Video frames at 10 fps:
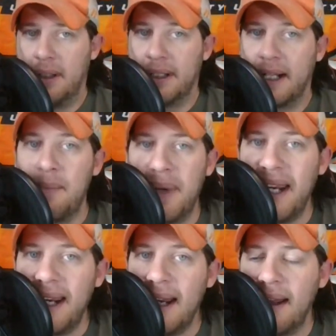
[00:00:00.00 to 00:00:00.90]
can
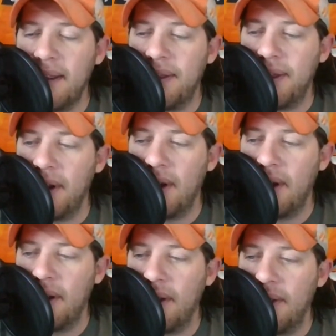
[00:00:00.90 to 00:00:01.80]
be
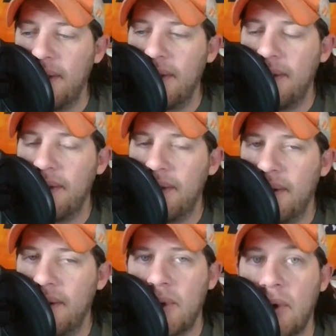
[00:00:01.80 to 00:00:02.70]
the
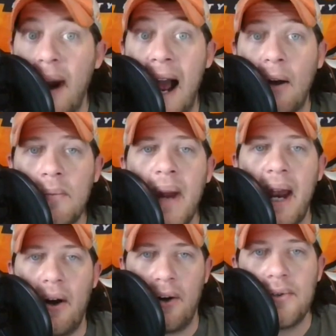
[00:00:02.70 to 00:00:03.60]
crown
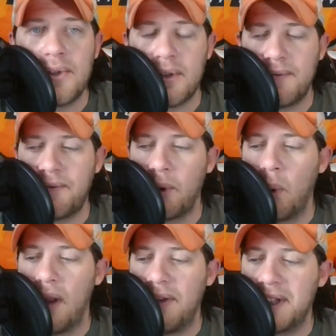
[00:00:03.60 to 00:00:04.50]
bearers for
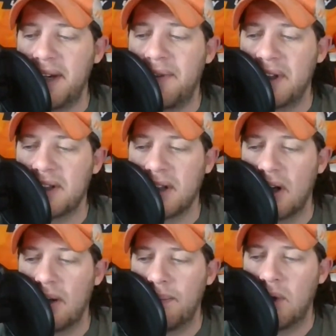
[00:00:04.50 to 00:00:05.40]
what the defense is
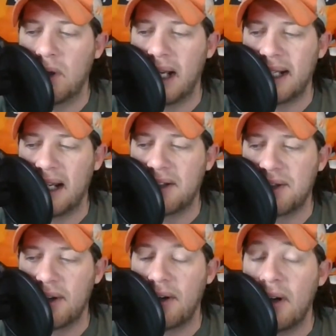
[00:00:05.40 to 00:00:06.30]
going to look like next
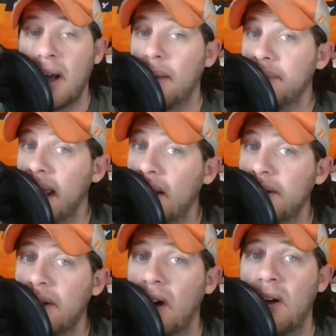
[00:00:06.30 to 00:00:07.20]
year. I'm telling
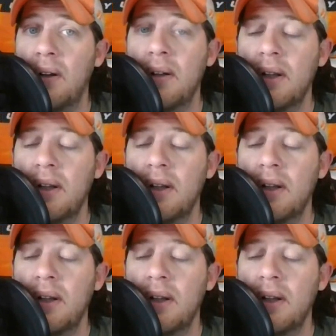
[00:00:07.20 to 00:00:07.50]
y'all,